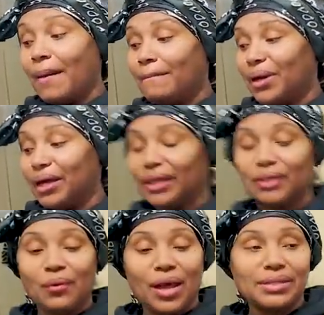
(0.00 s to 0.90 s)
But
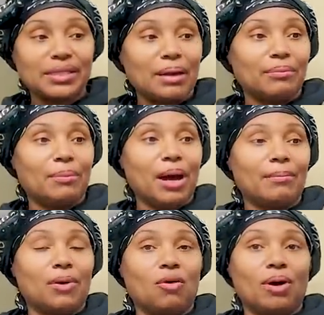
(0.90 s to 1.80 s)
anyways, I'm
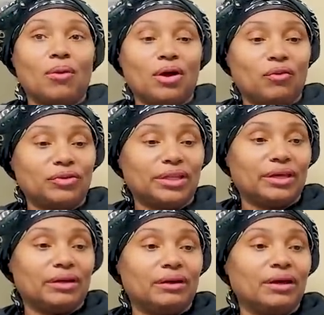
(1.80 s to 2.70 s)
on my way over
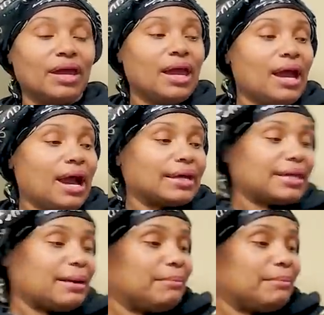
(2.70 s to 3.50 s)
there. I got